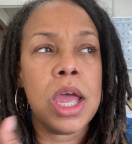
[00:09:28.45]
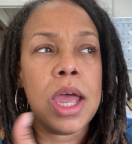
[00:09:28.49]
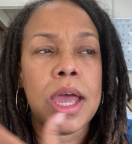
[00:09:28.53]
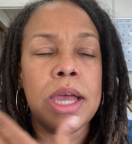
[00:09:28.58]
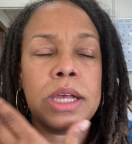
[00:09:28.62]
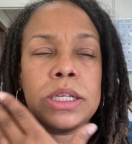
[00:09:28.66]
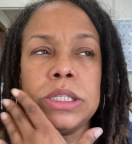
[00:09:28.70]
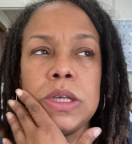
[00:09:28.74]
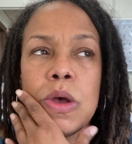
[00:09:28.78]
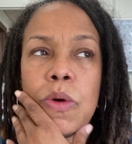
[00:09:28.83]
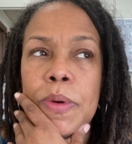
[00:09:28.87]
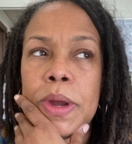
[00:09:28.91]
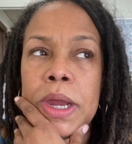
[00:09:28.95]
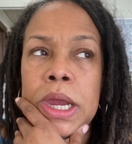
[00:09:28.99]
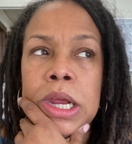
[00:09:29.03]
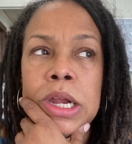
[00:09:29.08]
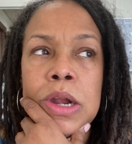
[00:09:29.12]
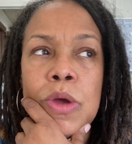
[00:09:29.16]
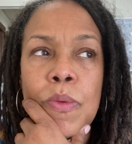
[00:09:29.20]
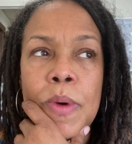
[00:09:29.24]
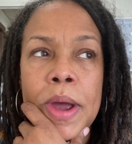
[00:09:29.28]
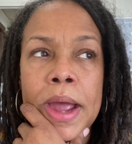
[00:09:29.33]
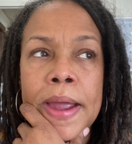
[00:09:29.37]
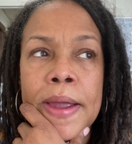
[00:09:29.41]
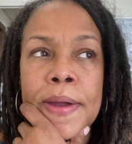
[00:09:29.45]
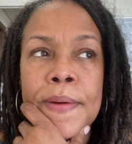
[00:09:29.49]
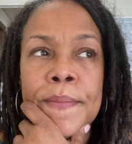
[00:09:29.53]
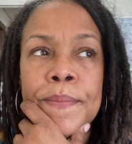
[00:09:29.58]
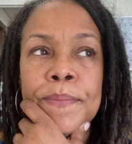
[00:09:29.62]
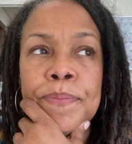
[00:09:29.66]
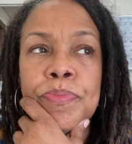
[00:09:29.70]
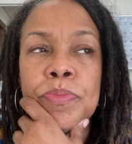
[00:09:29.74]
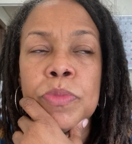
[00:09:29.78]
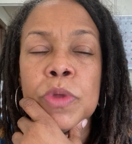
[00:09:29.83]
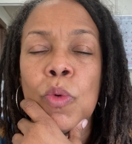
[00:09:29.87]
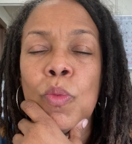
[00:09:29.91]
And so anyway,
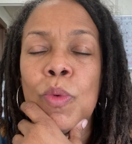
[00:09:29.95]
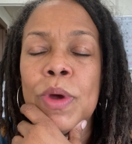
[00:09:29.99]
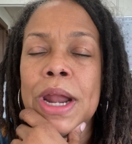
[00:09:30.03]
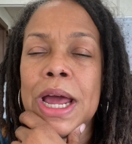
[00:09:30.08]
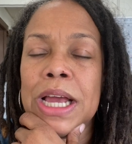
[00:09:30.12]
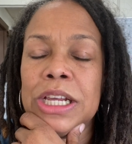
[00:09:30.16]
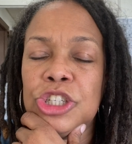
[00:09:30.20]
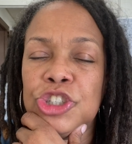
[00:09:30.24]
when I